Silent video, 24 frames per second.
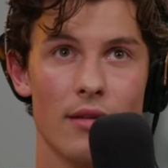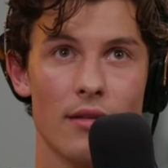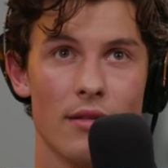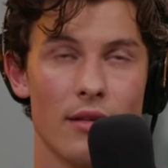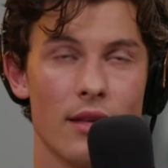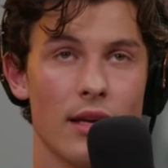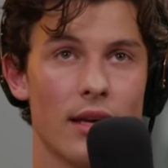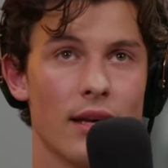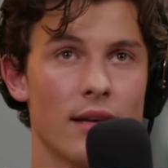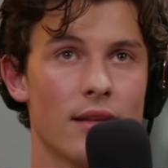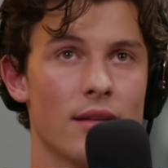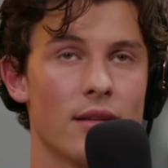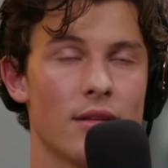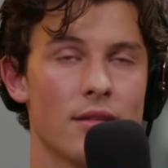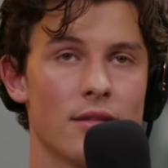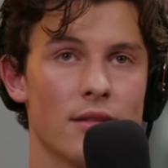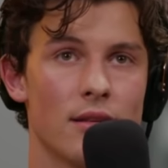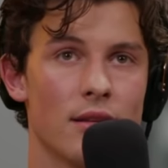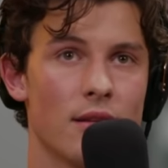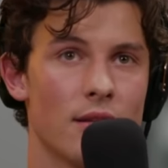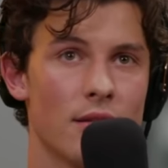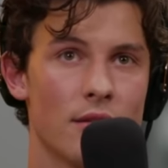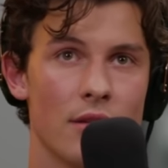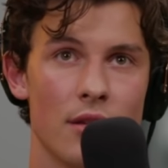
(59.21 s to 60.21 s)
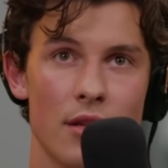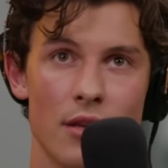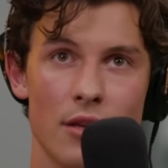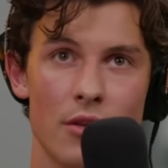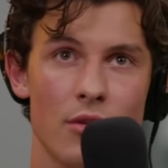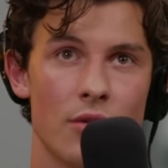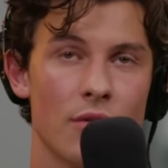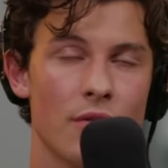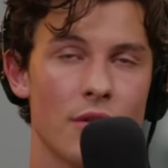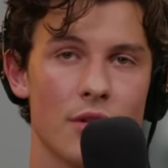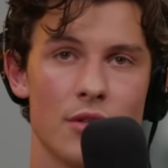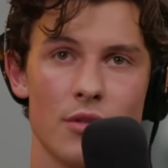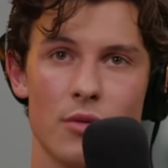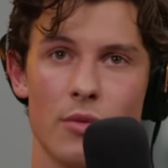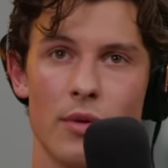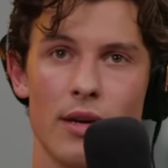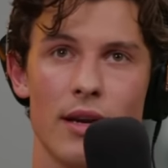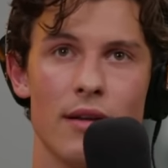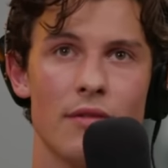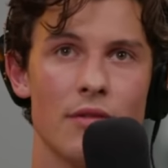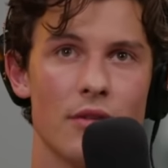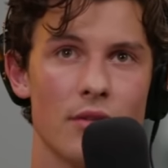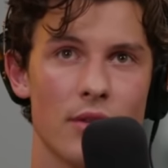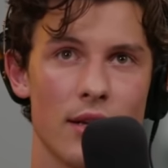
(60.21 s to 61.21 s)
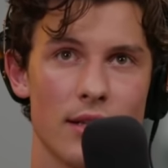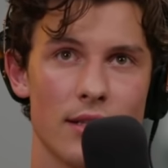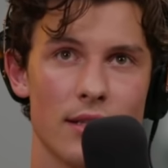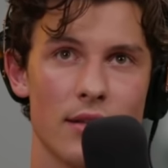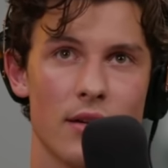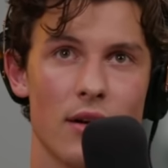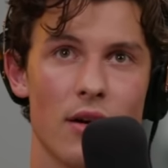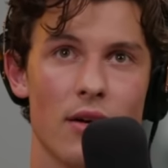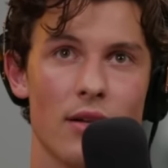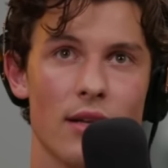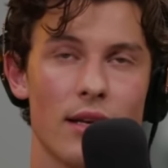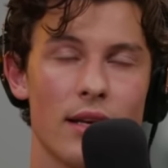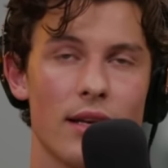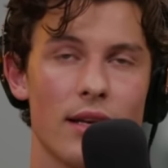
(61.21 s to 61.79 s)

thing and there's the universe or whatever you like to call